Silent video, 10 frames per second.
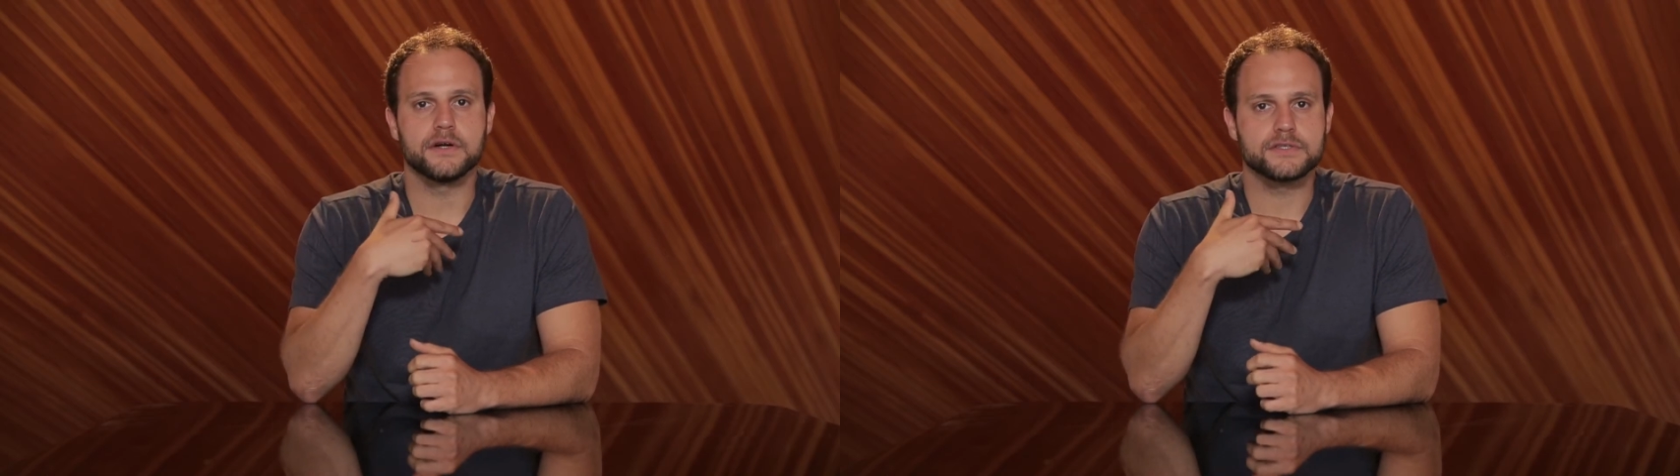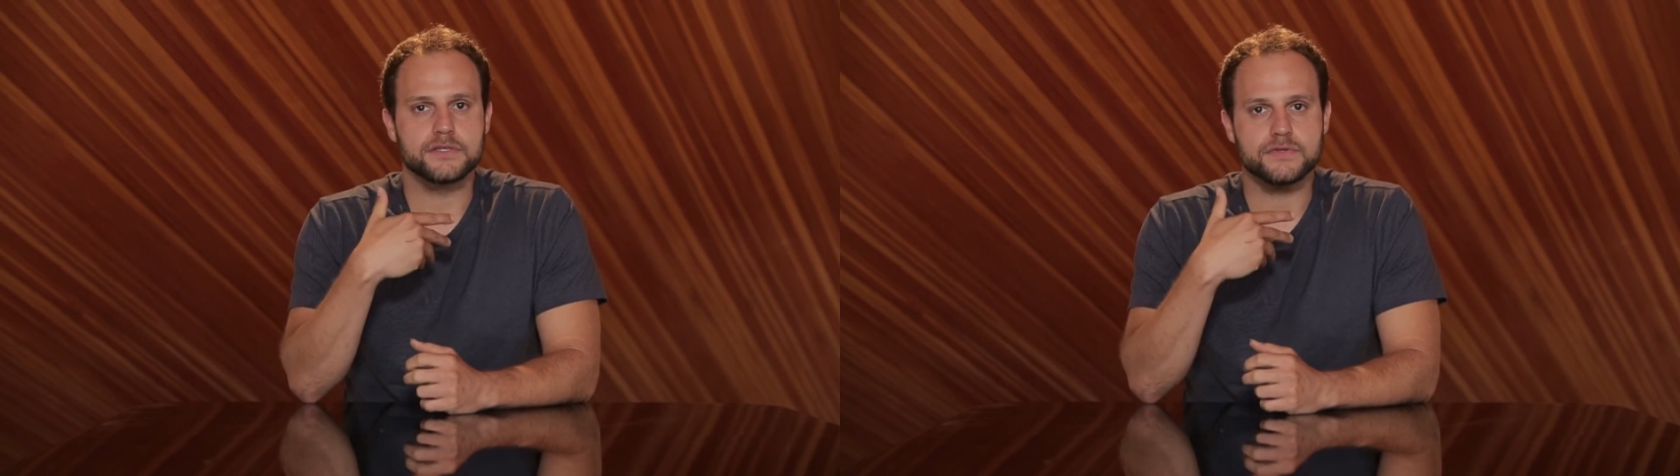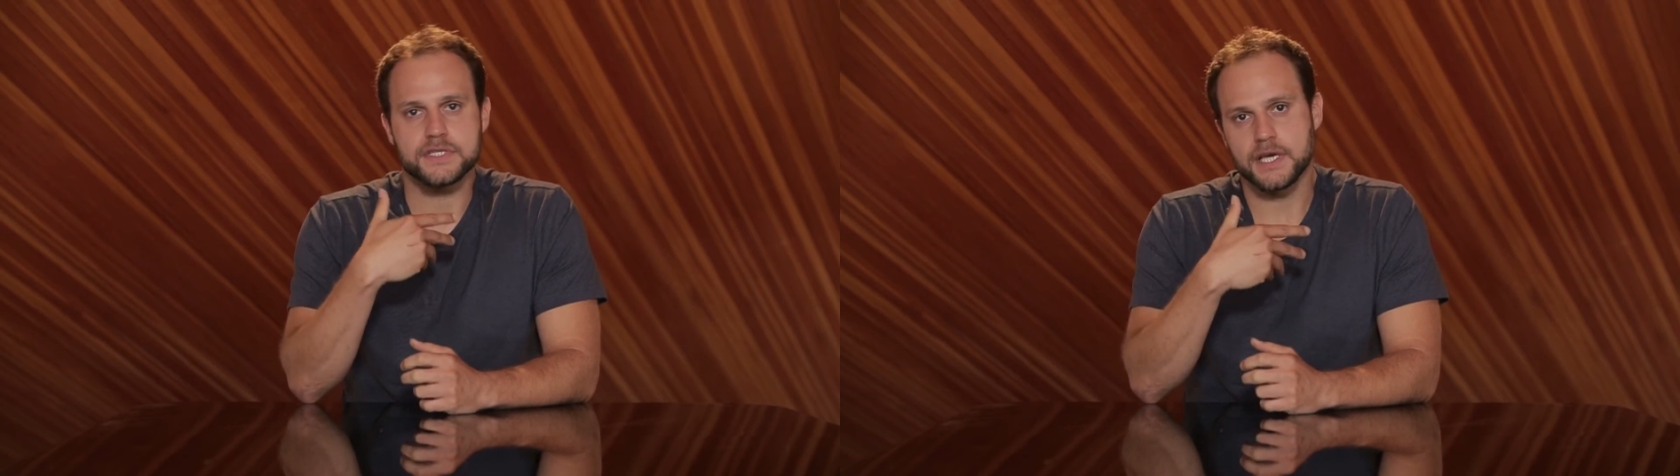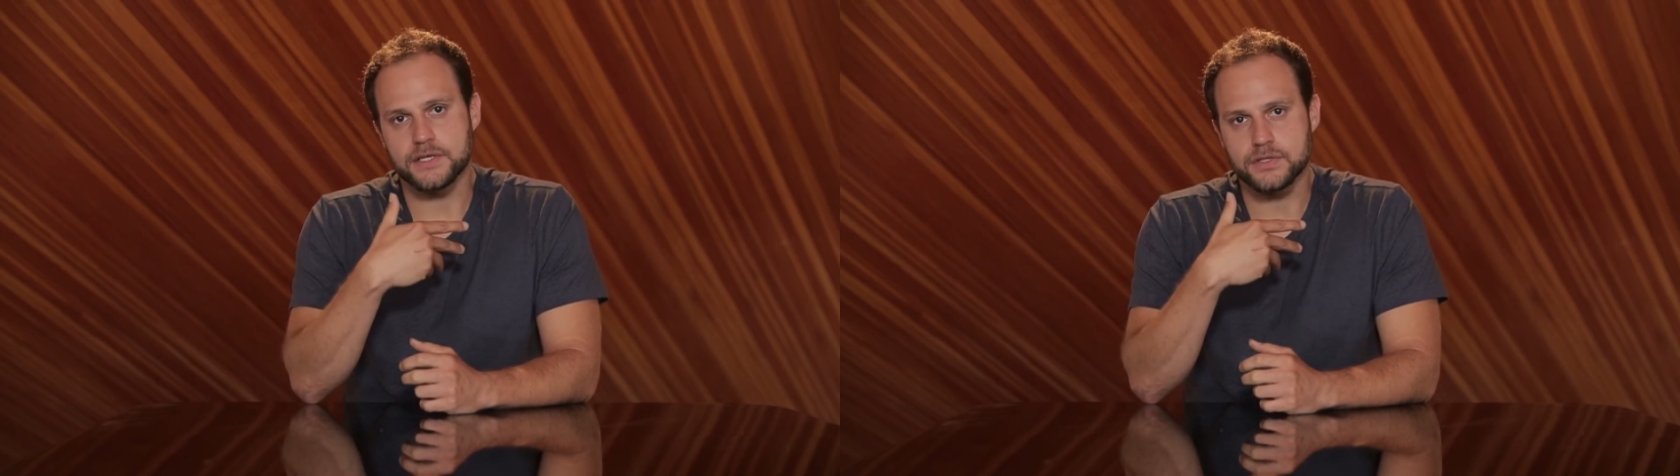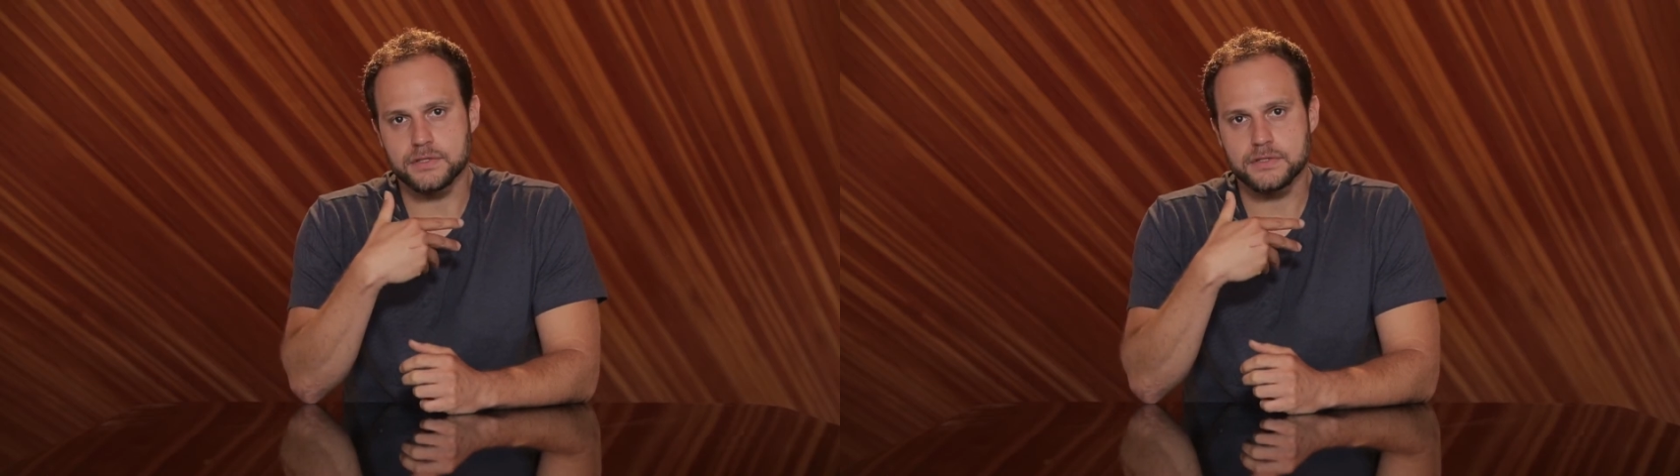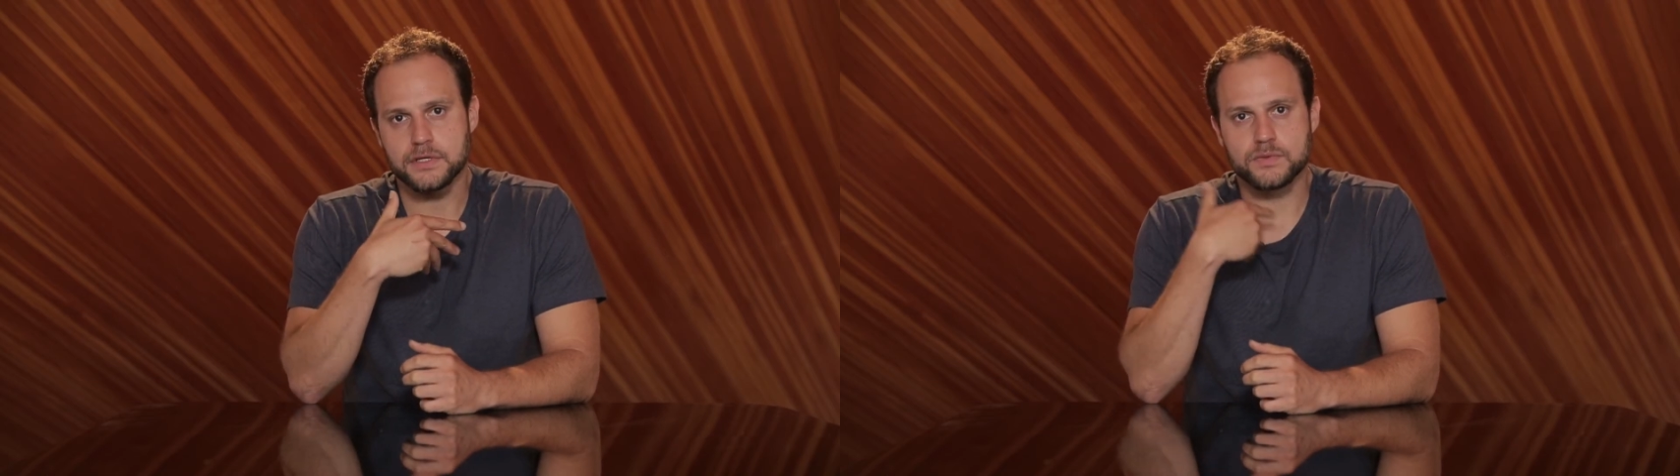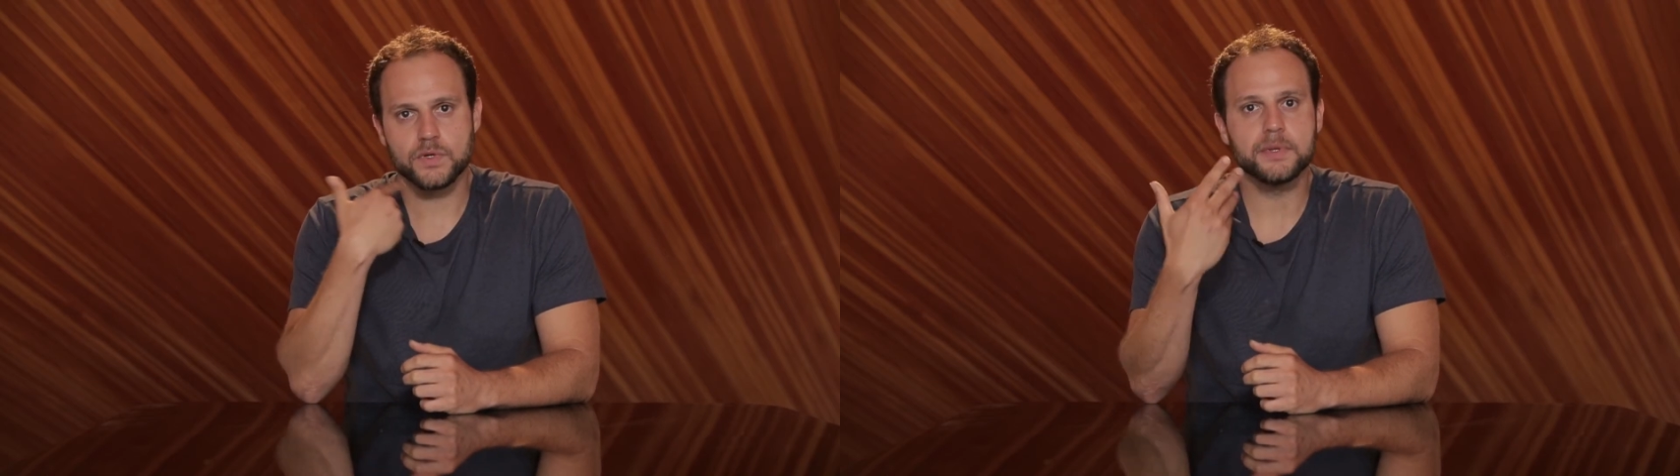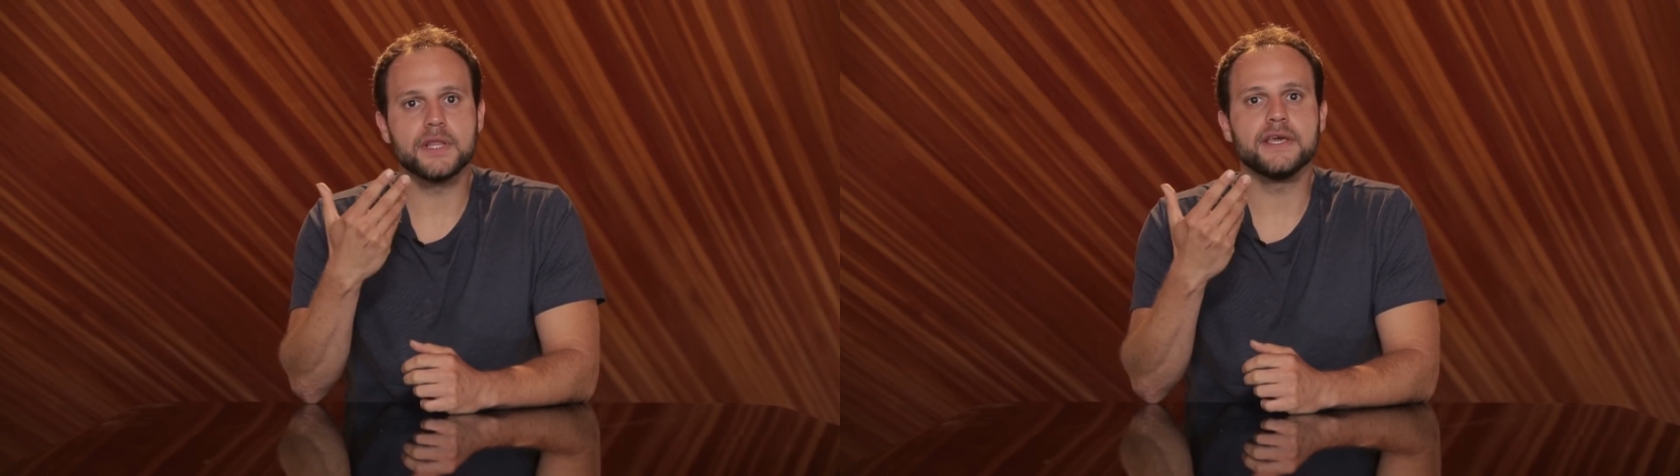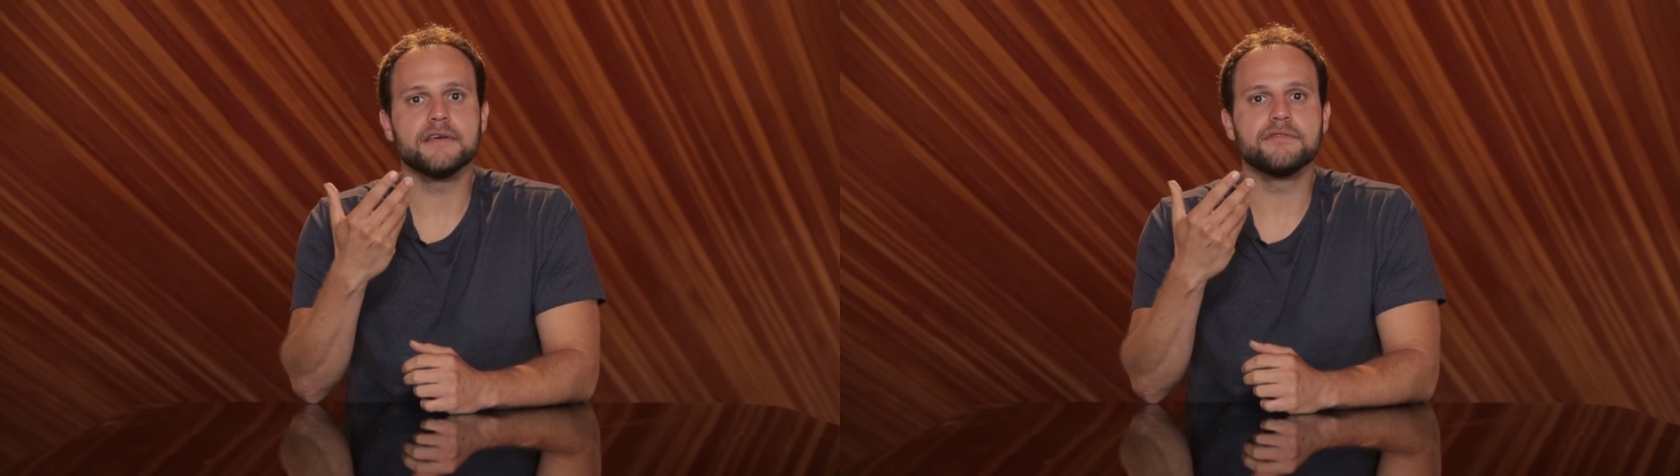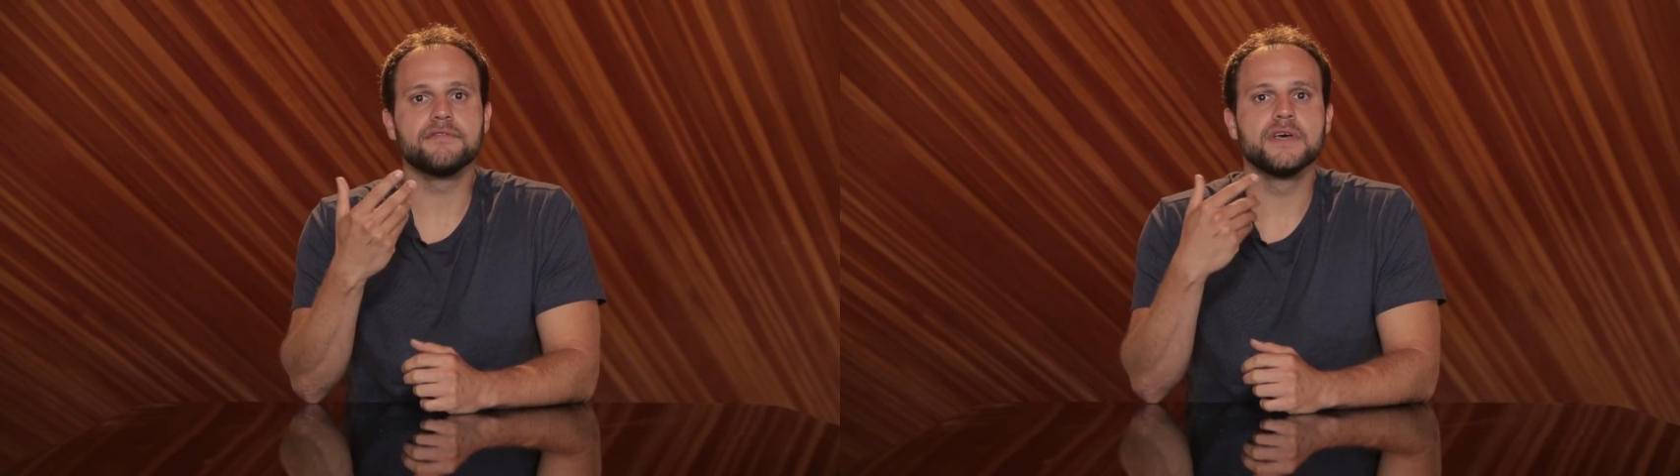associations, because we believe